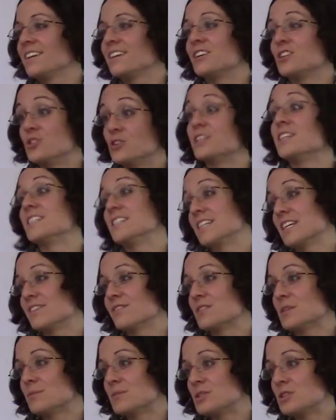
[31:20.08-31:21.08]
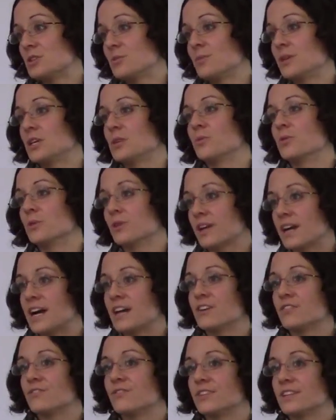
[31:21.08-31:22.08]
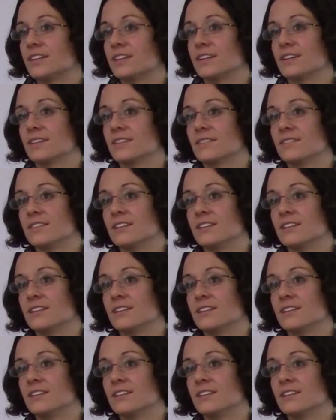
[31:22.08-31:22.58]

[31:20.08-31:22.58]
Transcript: You need to give them to me. And we were kind of feeling,